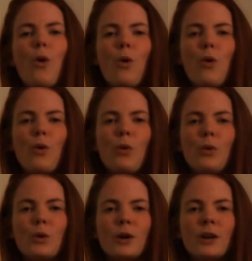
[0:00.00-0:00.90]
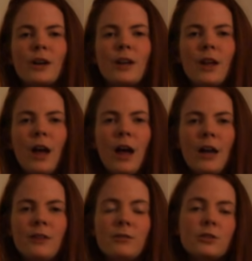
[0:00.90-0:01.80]
or
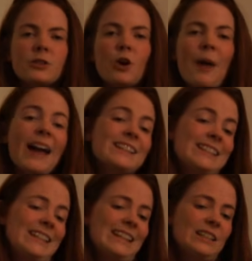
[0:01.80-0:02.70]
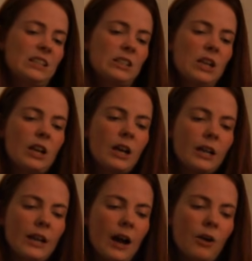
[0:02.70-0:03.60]
there's no magazine in it.
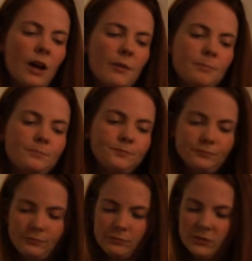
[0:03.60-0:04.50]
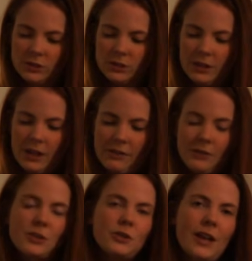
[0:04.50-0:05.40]
Now,
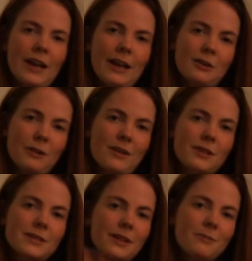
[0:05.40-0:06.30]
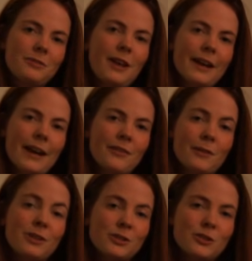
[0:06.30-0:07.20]
if you do that and a round doesn't come flying out,
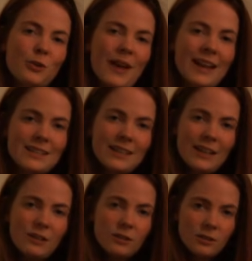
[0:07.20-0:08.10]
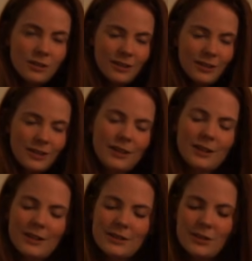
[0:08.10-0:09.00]
that means there's no magazine in.
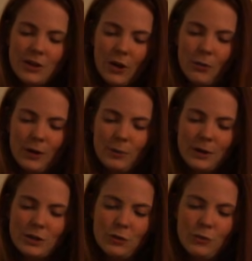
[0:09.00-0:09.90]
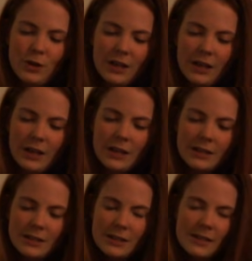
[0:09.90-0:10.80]
So what you want to do
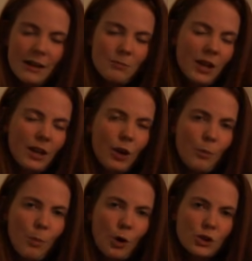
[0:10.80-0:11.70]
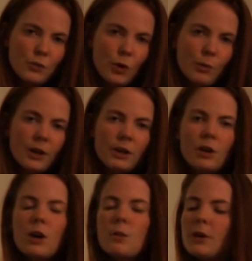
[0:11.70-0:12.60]
is, same thing, push forward,
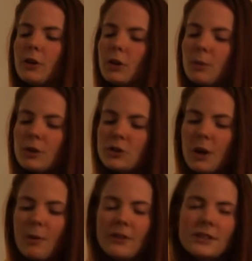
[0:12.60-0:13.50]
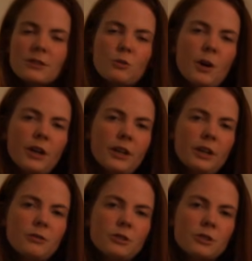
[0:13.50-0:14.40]
but you're going to push up on this little part
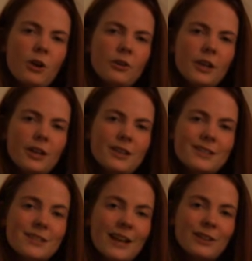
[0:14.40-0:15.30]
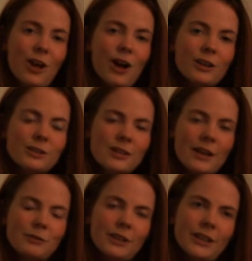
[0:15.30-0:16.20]
here, which is called the slide lock,
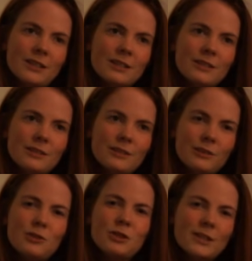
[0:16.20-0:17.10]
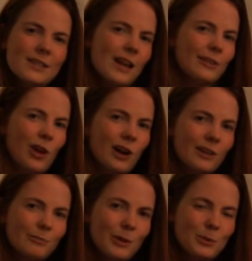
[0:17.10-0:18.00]
slide release. Usually slide
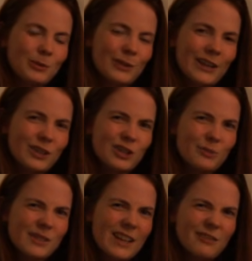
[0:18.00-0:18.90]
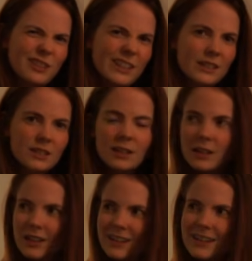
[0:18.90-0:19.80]
lock. People don't like the term slide release.
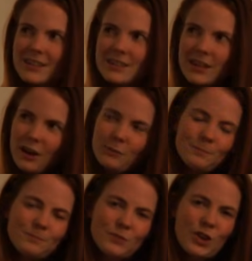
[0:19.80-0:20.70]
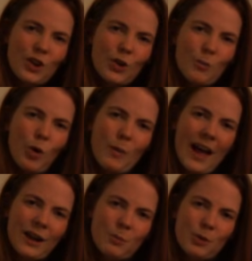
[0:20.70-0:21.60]
So, pull
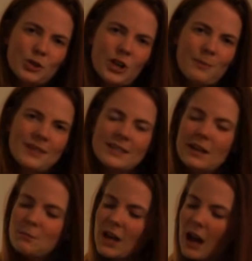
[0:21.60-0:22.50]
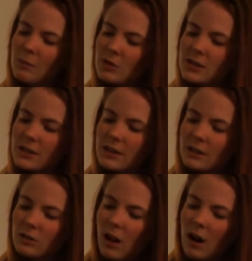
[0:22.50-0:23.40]
back, push up at the same time. You'll see
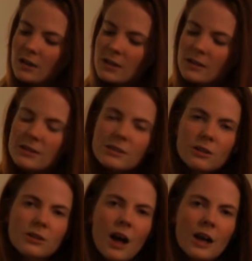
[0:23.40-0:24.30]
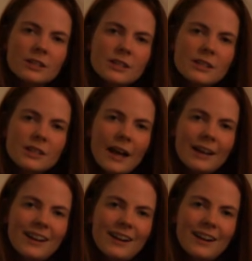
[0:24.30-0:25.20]
that it locks in this little notch in the
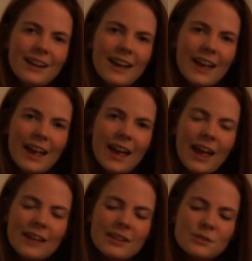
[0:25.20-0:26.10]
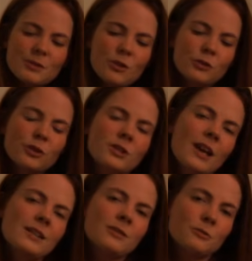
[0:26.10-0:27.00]
slide here, and that's what's holds your
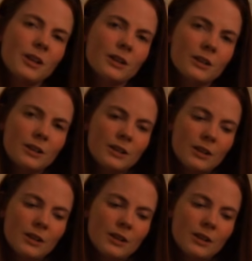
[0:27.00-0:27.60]
slide to the rear.